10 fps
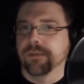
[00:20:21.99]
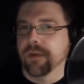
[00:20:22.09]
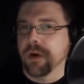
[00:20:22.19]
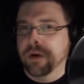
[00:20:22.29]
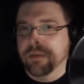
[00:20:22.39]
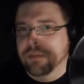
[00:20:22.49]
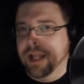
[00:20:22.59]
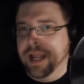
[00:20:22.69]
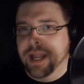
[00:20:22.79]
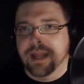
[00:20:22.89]

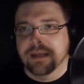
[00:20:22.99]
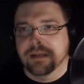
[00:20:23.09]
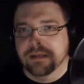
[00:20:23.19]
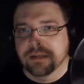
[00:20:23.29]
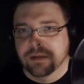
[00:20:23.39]
farmland